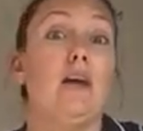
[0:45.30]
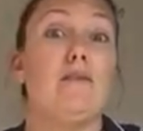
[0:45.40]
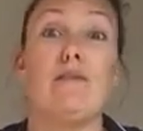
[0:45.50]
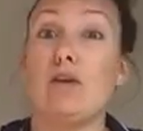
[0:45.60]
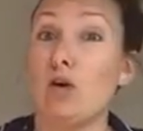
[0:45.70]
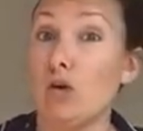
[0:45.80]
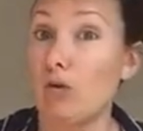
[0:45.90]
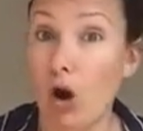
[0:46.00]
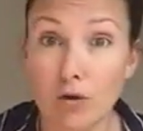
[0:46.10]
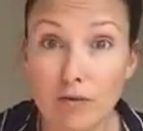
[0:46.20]

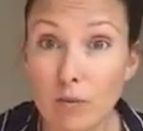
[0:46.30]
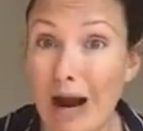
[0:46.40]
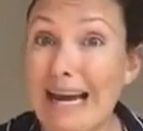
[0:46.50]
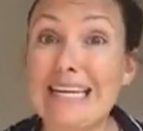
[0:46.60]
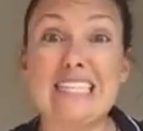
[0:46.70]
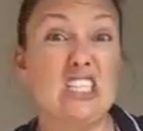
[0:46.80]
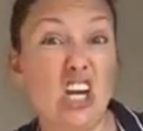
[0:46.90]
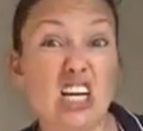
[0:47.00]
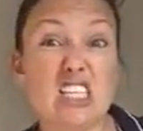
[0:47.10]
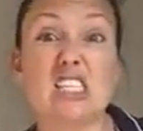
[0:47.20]
for
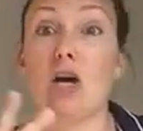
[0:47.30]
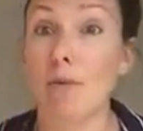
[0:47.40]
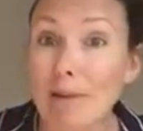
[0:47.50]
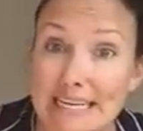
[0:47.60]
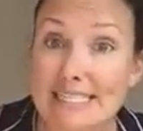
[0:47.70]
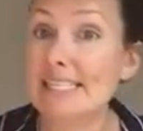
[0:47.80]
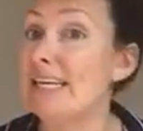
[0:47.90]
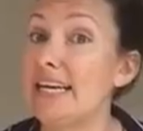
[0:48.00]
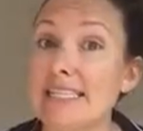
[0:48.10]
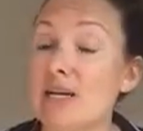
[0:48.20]
overweightness,
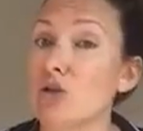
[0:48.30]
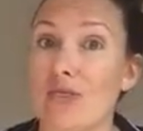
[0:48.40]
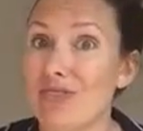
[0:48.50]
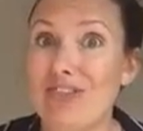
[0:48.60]
obesity, etc.